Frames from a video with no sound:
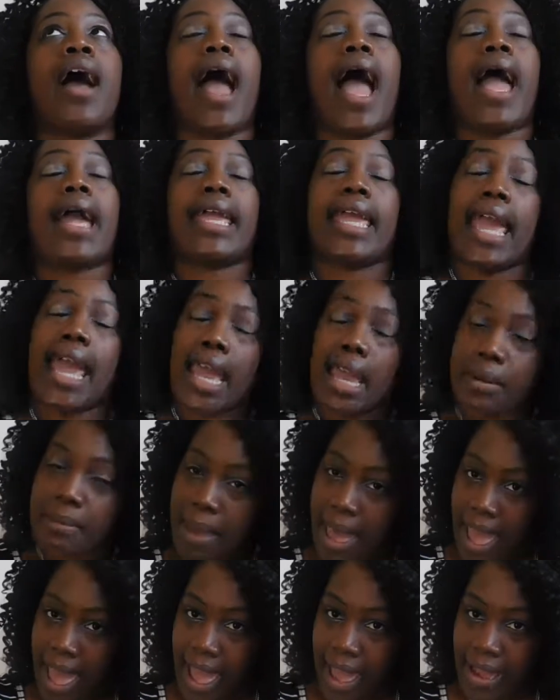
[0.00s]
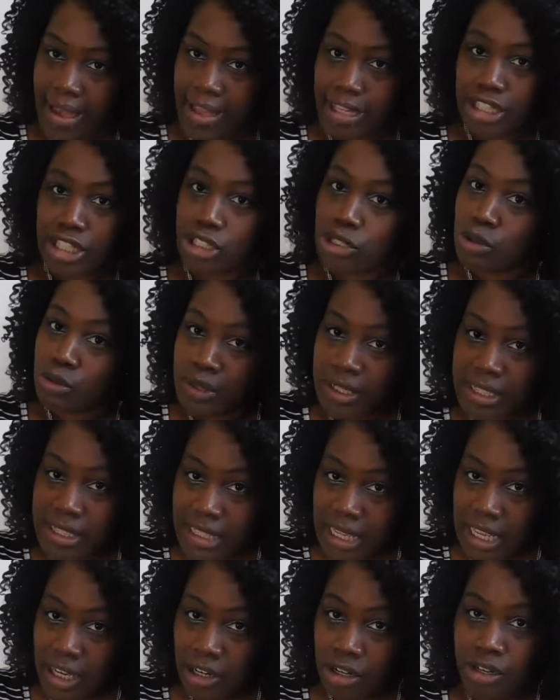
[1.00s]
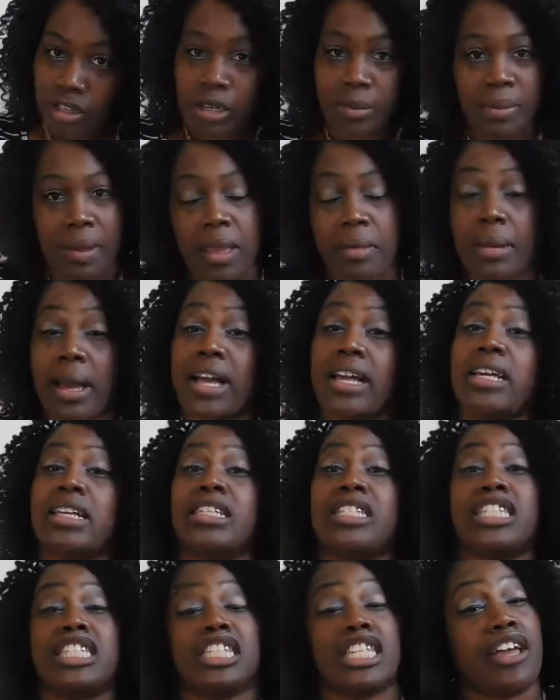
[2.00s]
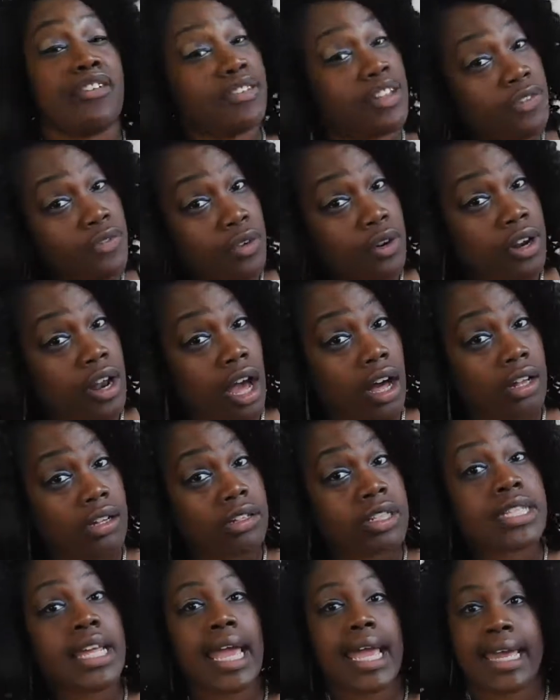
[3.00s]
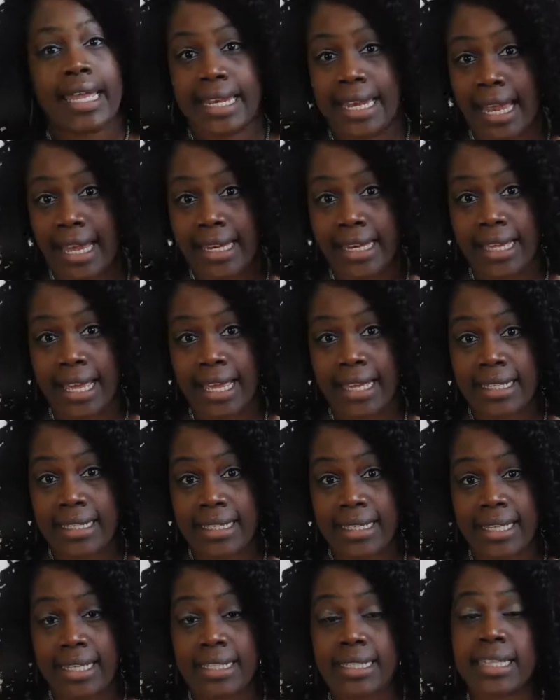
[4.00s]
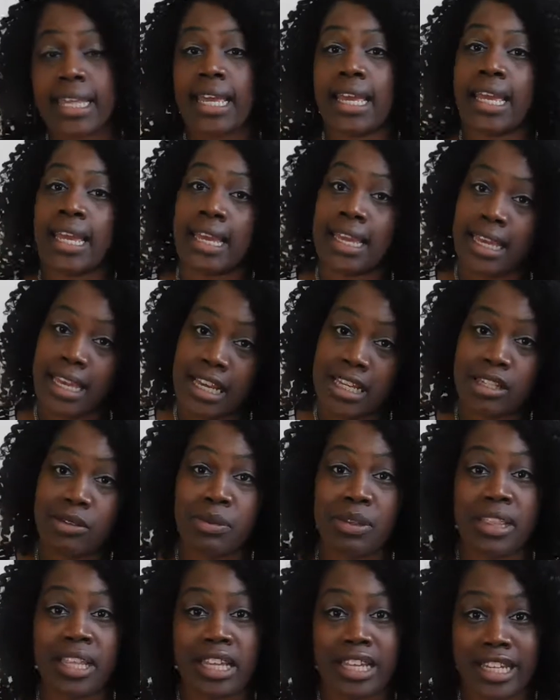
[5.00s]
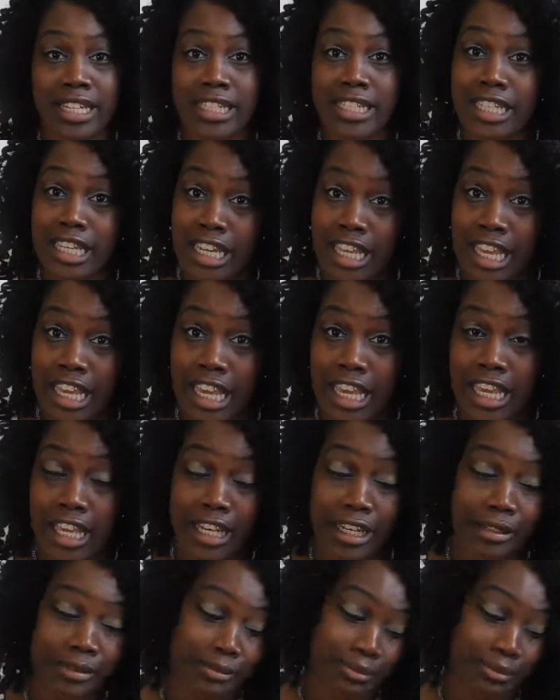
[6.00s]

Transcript: I came back 2 weeks later to pay my $74.98, and guess what they did to the kid?